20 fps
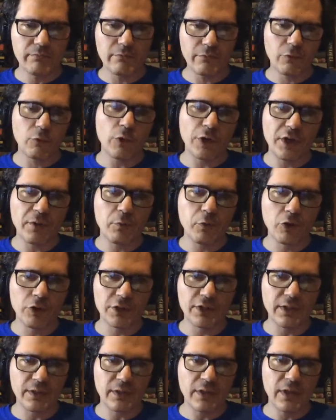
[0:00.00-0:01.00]
were
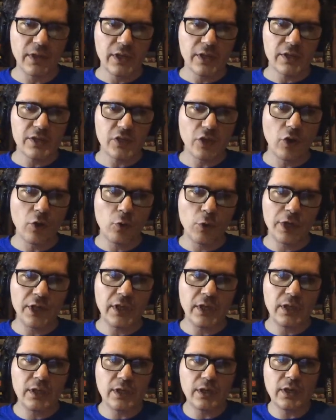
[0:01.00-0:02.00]
important. So we
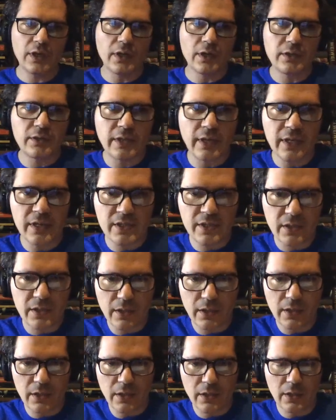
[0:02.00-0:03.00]
did a test
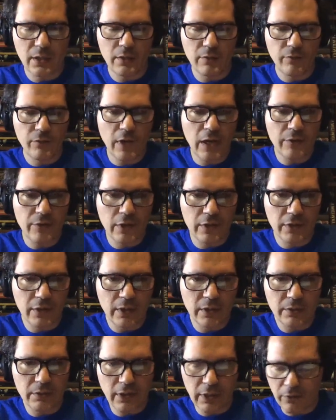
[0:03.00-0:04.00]
in 5
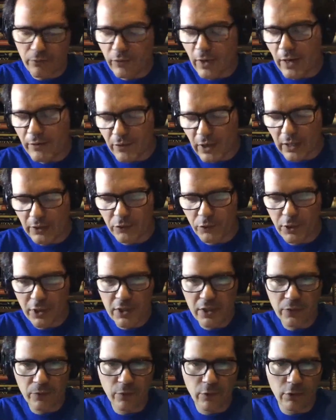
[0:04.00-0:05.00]

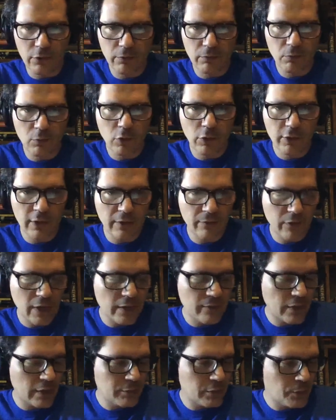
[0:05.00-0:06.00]
countries for more than
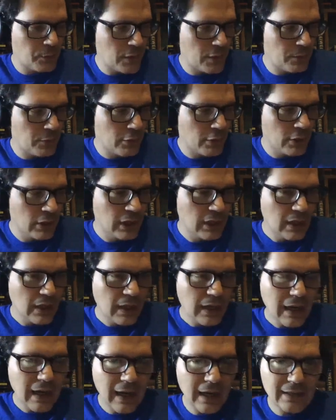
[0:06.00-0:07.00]
500 people,
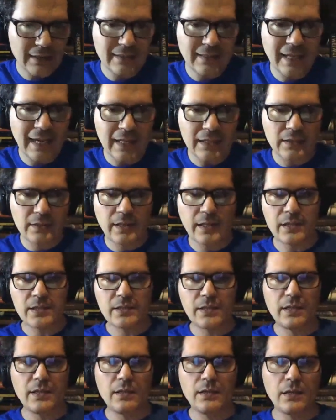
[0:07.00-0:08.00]
and that
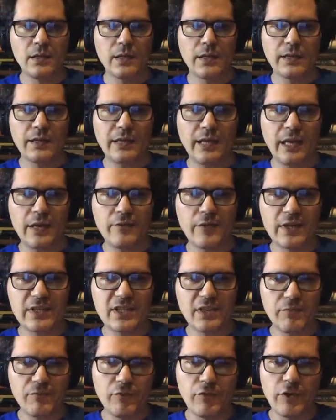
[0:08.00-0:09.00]
testing gave
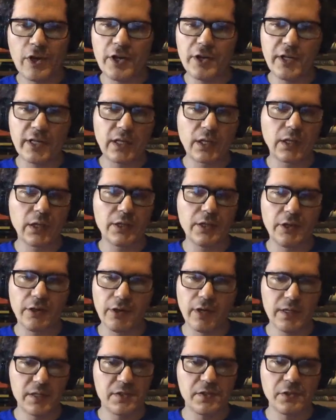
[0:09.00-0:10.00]
us a very clear
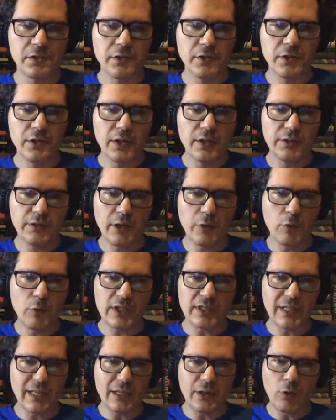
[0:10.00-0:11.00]
answer. There
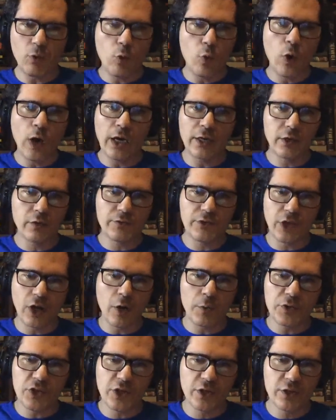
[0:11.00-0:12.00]
was like one of the
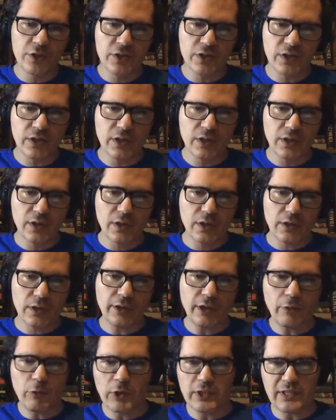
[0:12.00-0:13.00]
options.
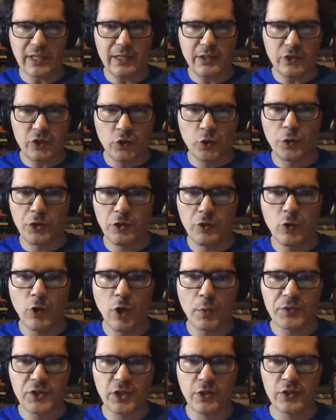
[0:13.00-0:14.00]
There was like 2 new
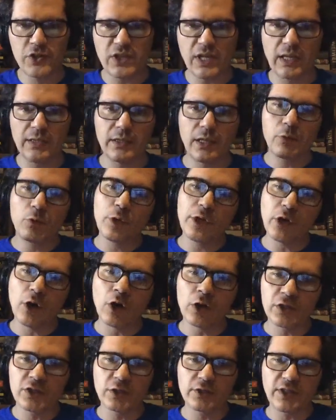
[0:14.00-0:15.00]
options, and we
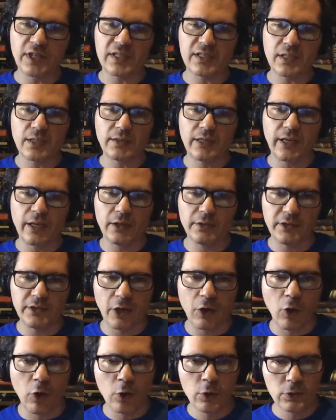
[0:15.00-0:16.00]
also tested the
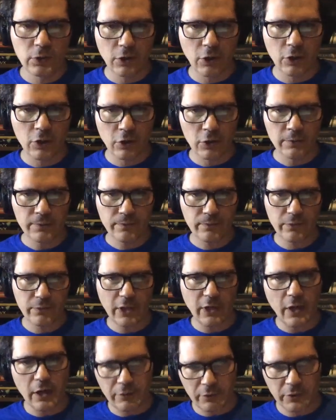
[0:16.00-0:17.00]
old logo, the
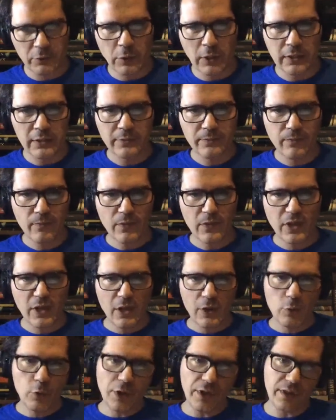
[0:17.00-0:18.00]
current one,
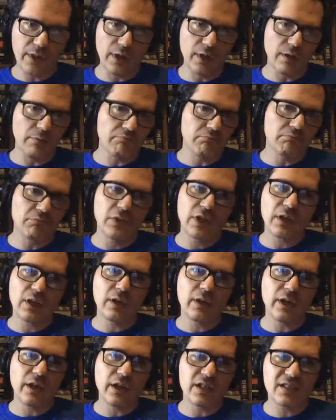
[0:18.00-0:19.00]
with a
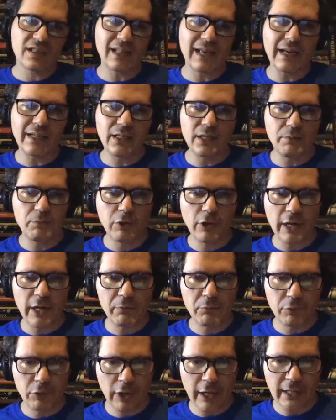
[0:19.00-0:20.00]
slightly
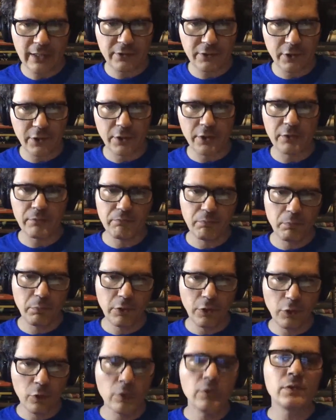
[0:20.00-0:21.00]
brighter
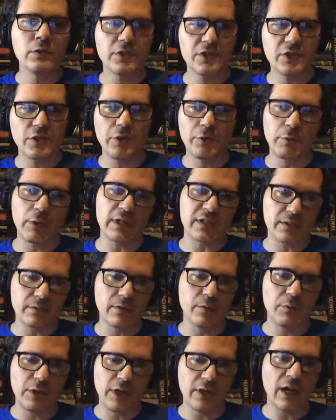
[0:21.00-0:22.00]
blue, so it was
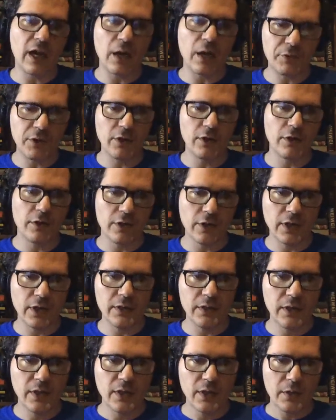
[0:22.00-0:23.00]
a bit happier,
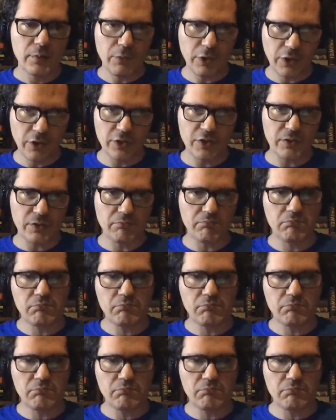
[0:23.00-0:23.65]
and because